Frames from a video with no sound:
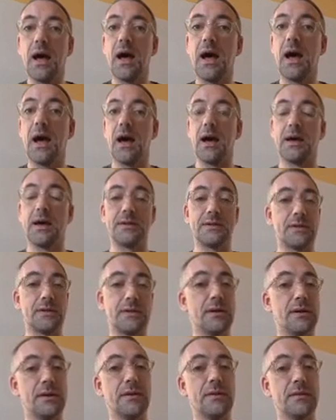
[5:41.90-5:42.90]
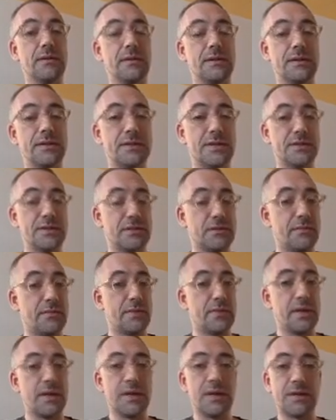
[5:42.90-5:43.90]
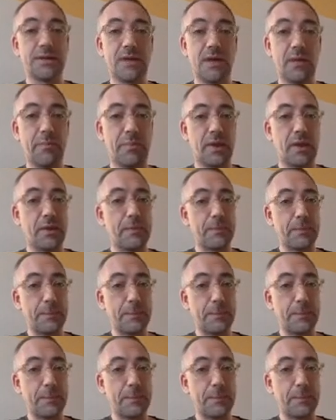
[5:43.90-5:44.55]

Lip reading: And the system is happy.